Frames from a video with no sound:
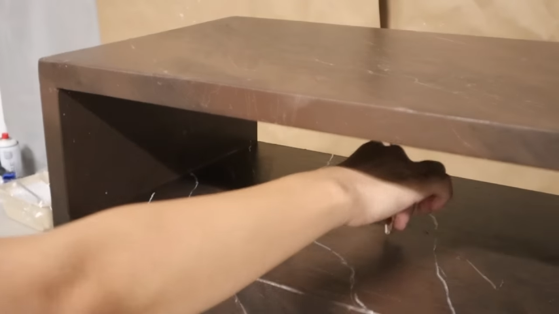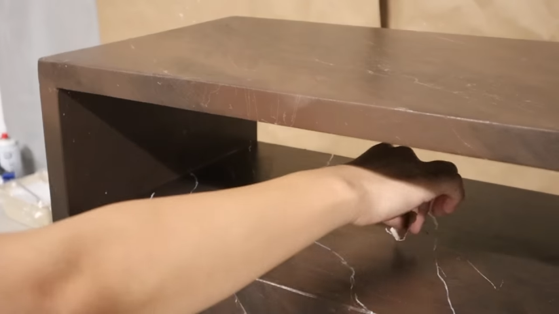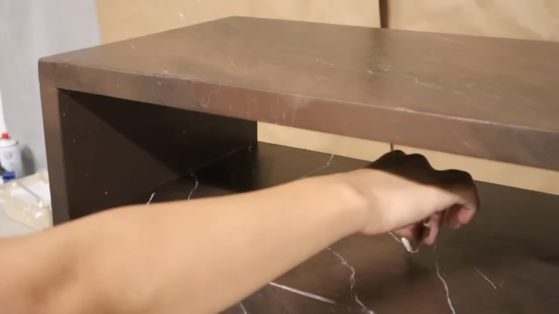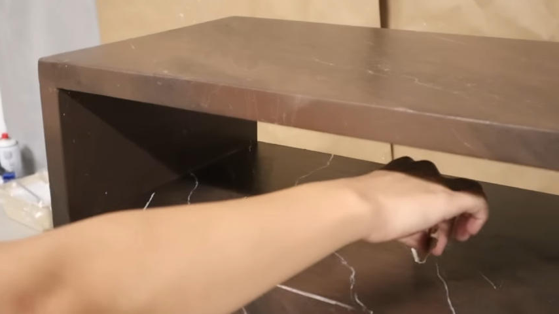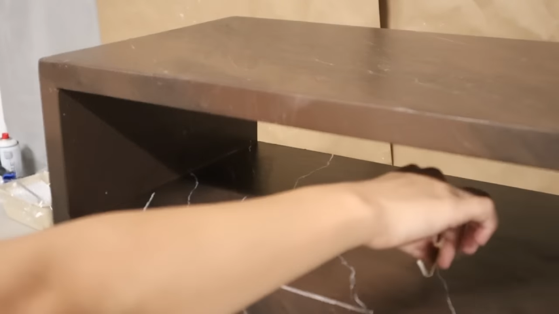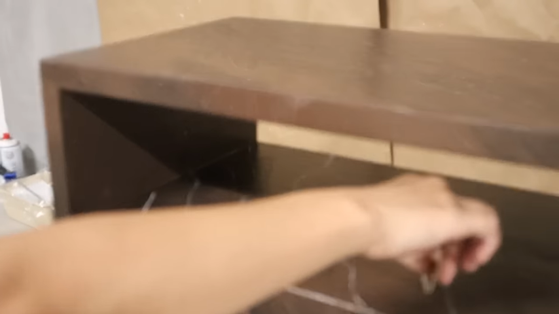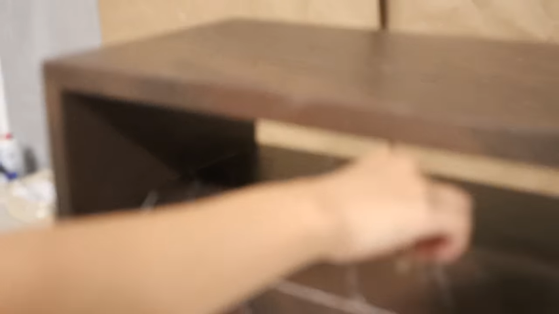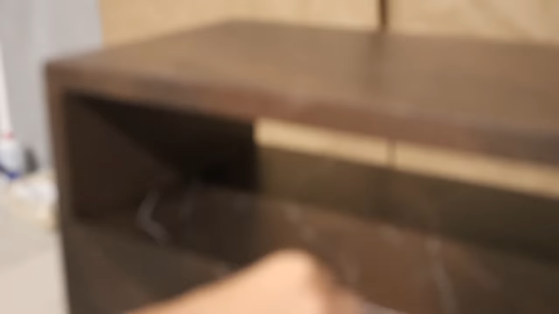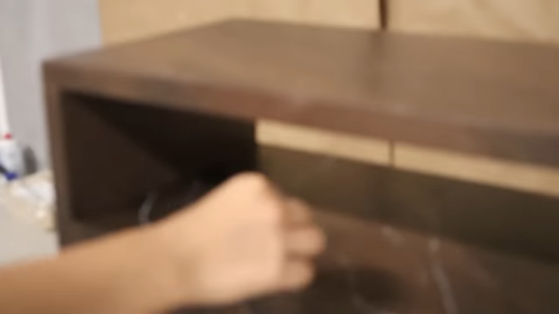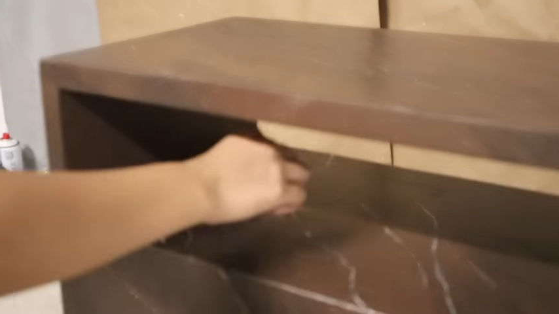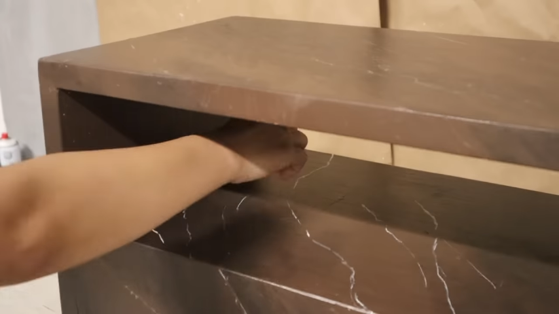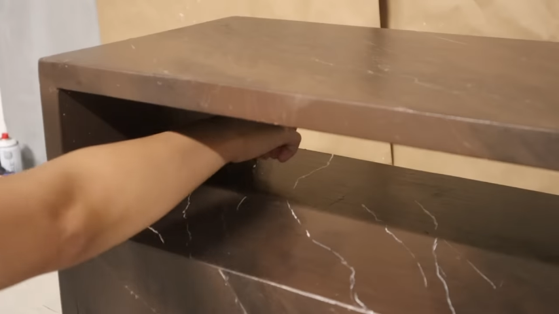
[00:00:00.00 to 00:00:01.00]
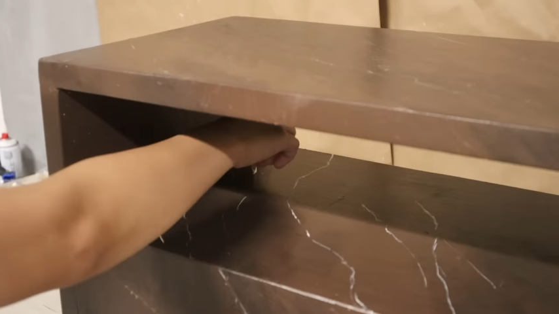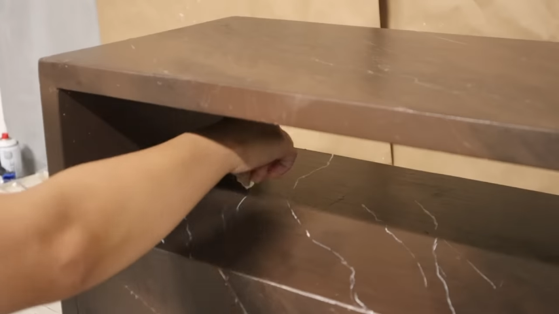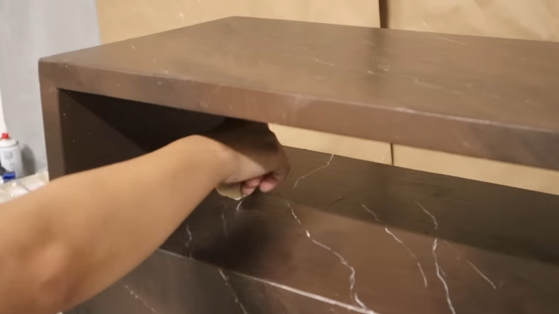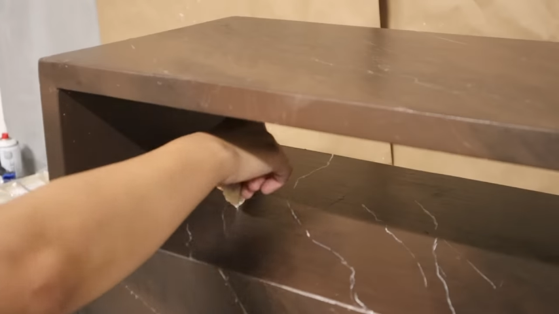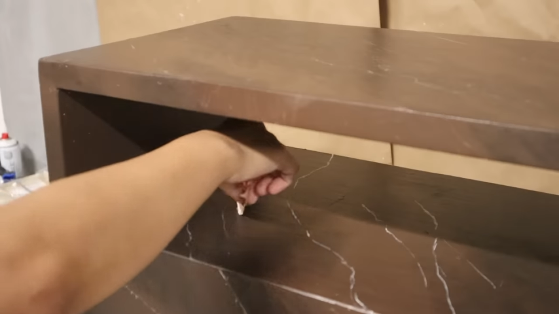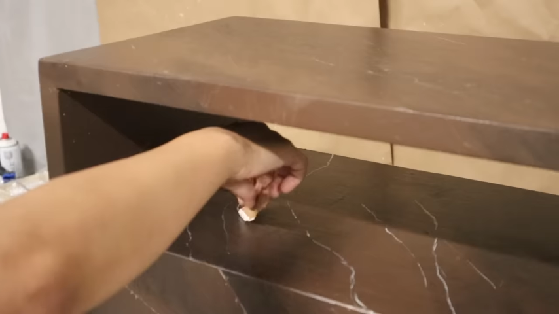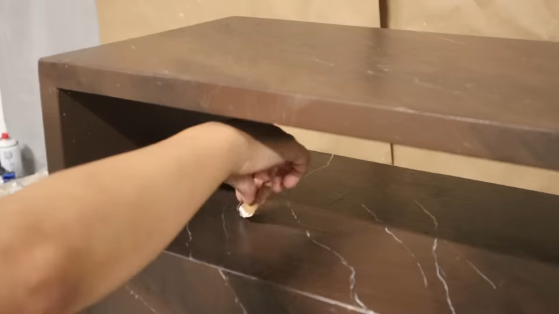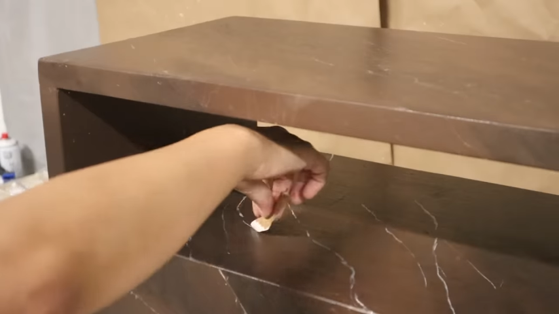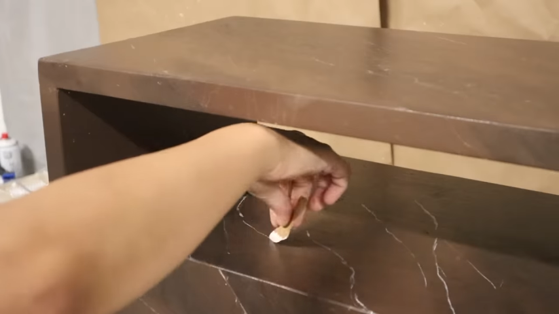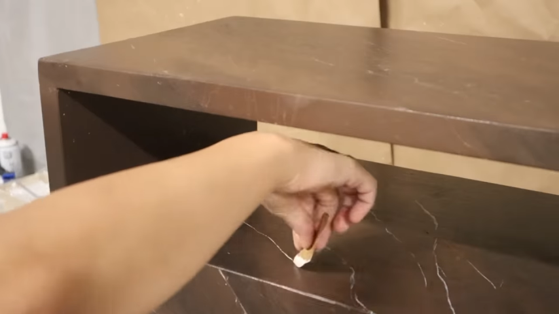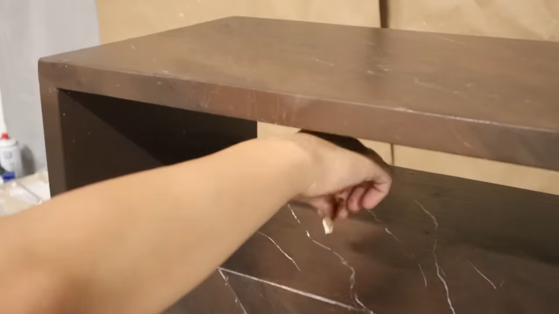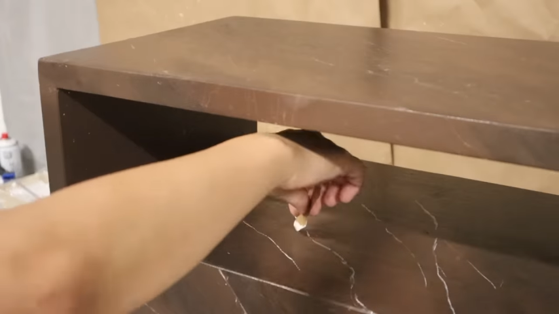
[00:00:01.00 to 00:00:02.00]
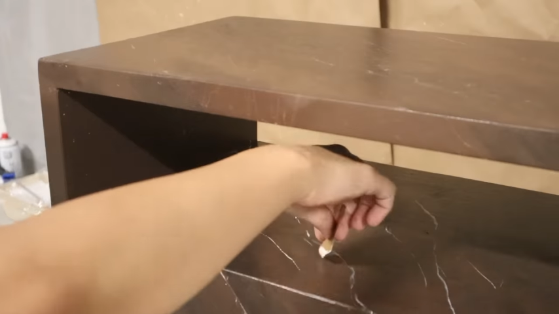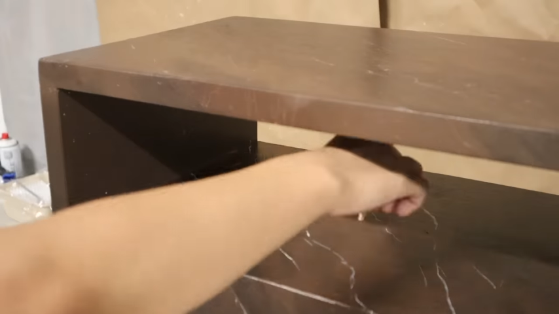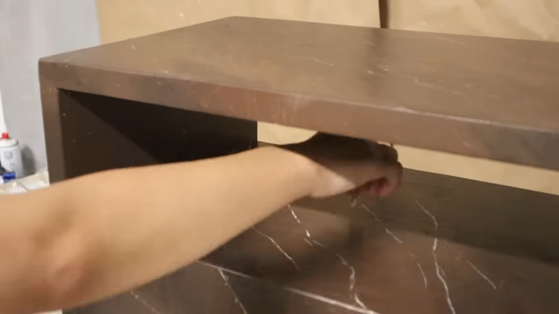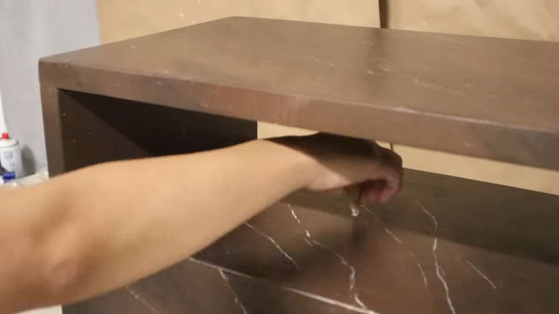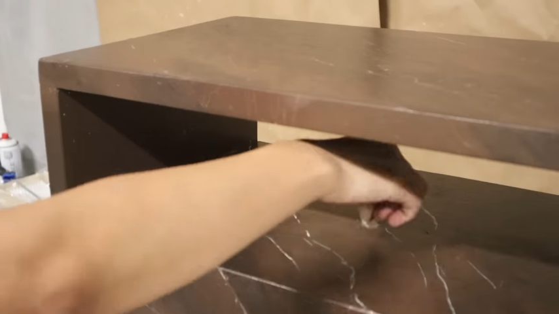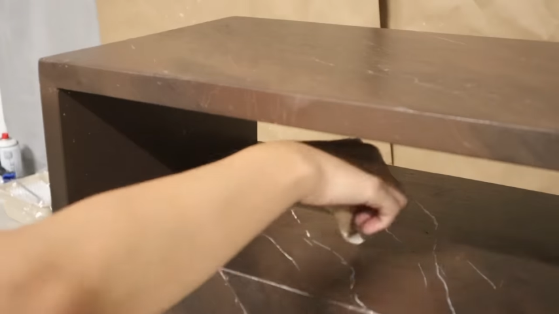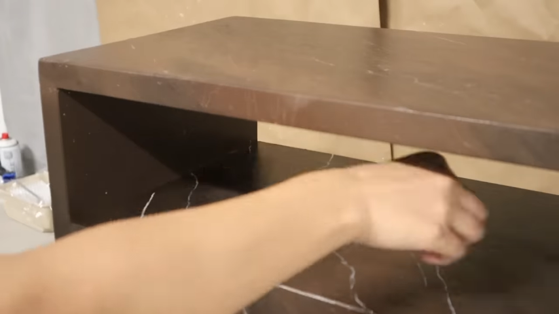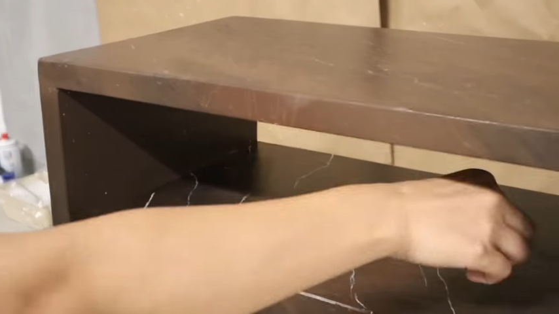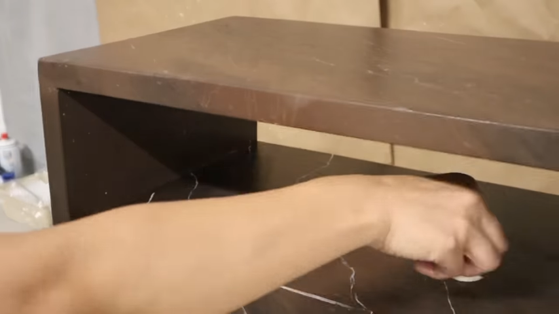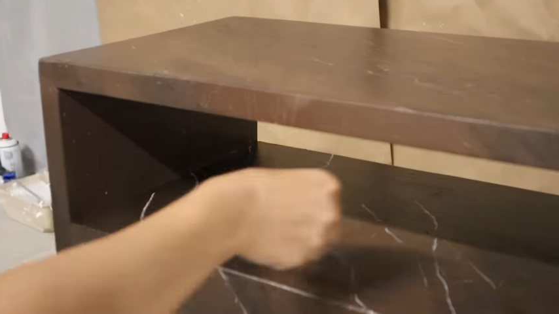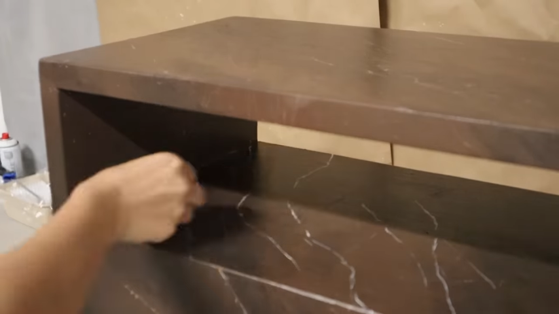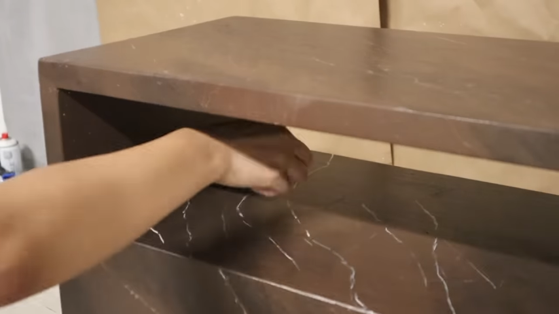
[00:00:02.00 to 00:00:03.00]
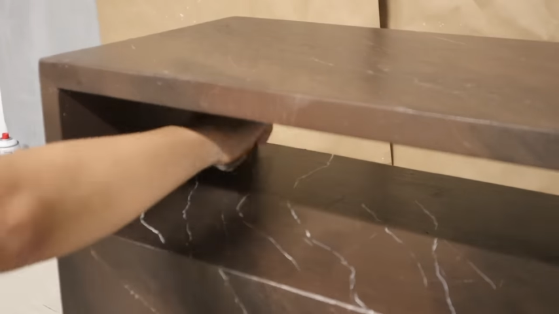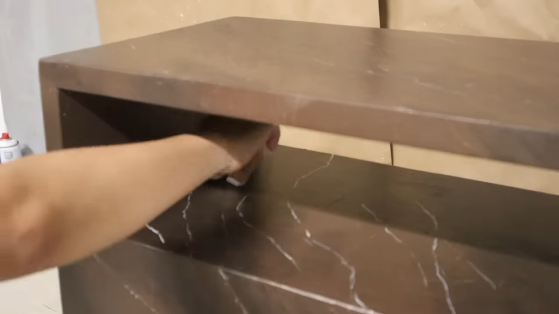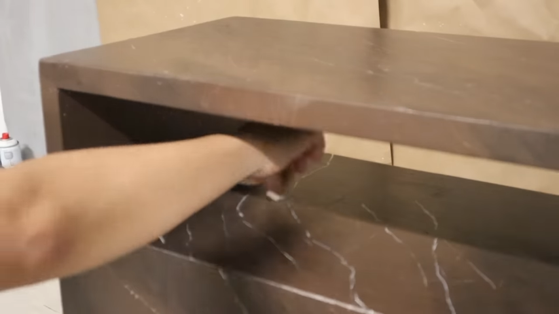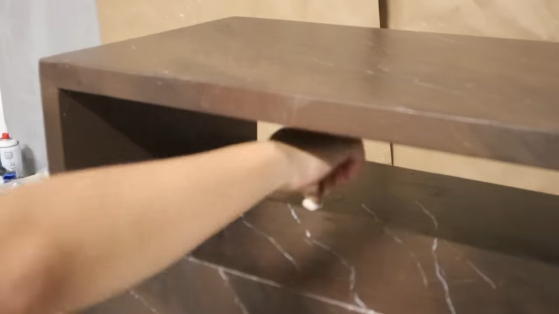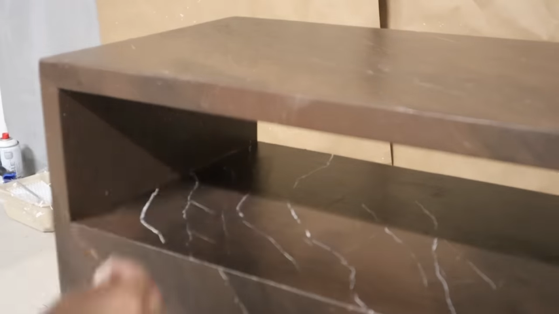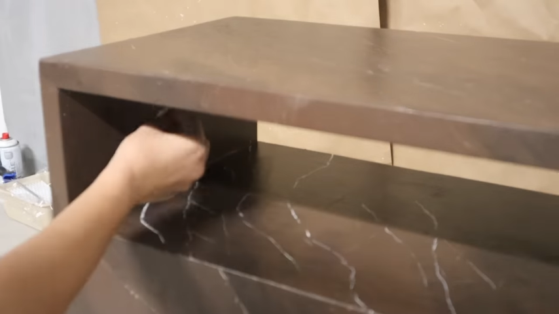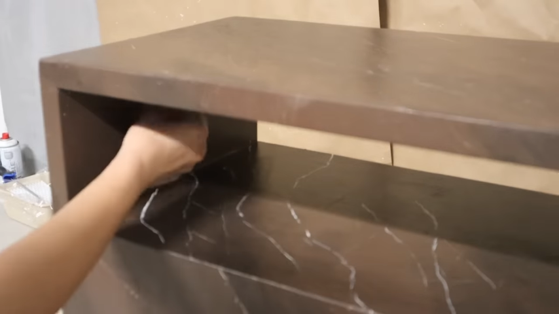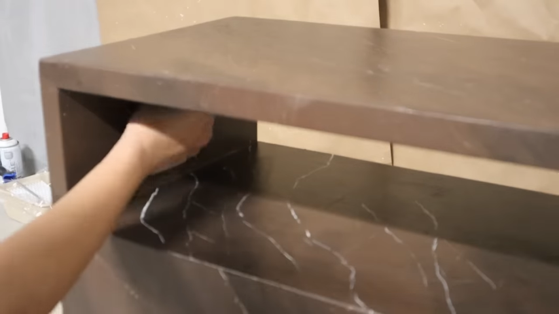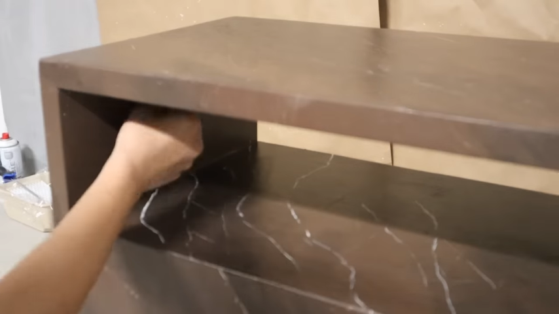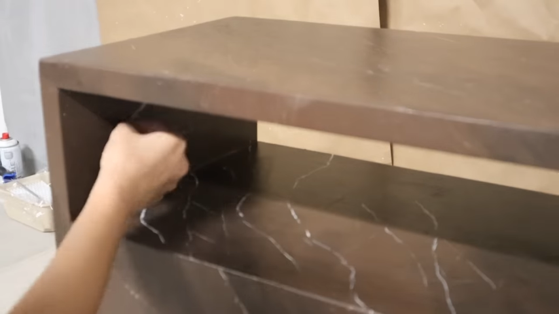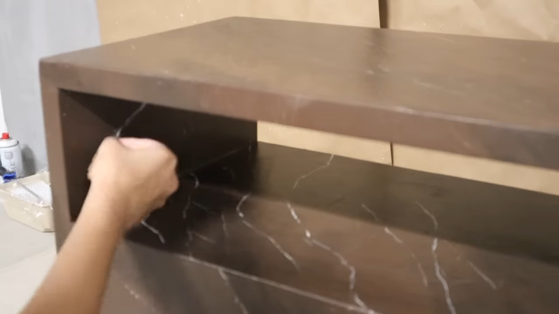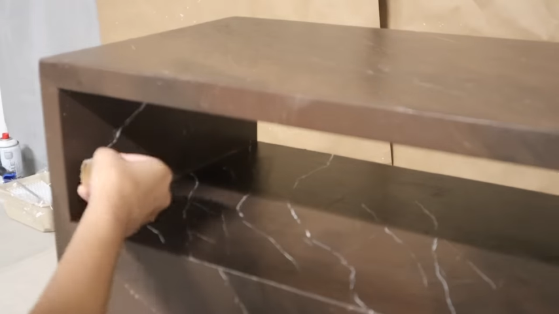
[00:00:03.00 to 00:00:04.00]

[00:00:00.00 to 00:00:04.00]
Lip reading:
[unreadable: no face in view]